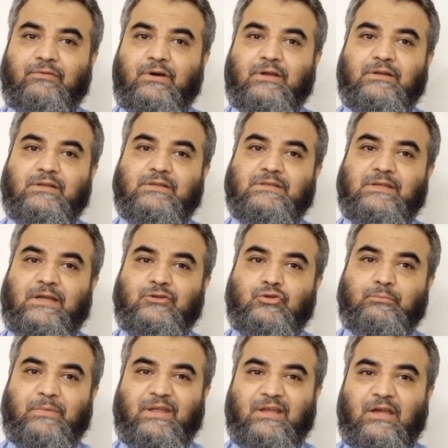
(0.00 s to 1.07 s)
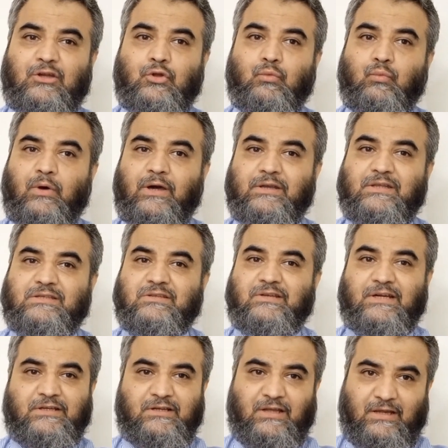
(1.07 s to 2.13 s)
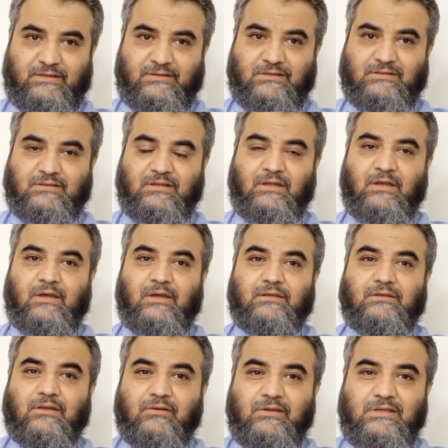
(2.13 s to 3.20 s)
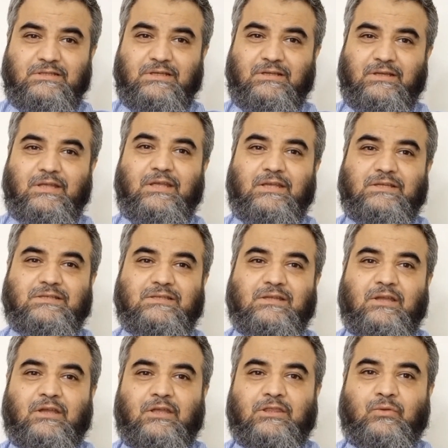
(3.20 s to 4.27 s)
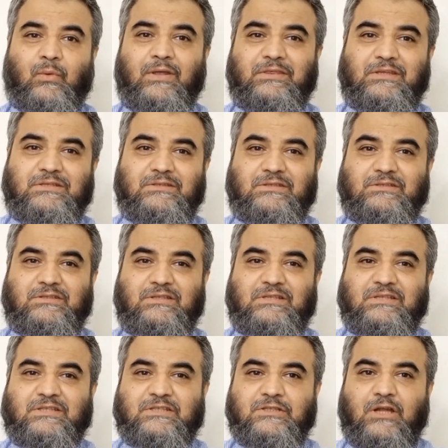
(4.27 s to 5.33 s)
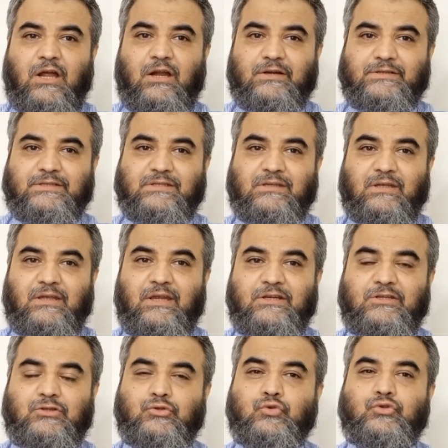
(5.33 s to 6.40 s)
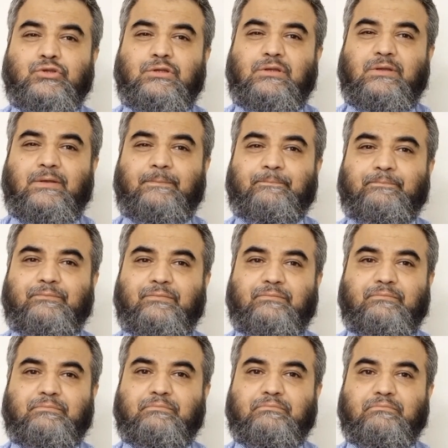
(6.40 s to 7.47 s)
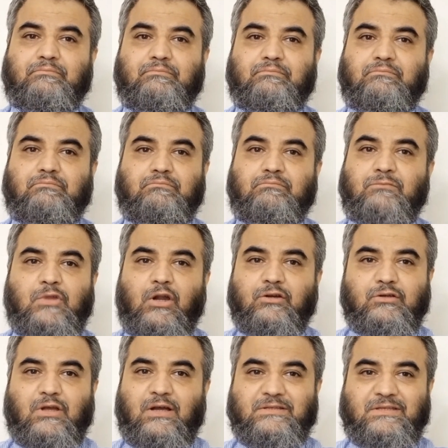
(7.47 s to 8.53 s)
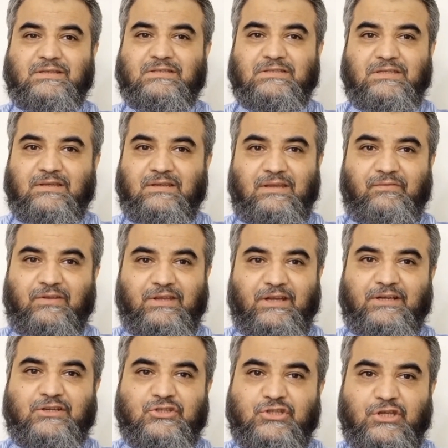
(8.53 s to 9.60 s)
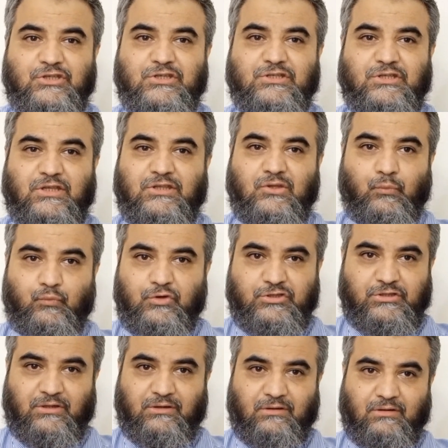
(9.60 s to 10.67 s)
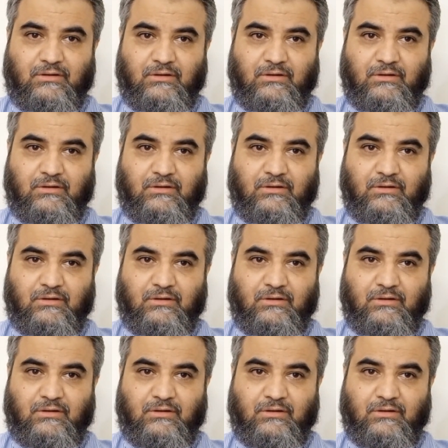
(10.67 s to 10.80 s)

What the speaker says: for cytomegalovirus retinitis. The reason is, when this disease starts, it is usually not causing significant changes in the vision.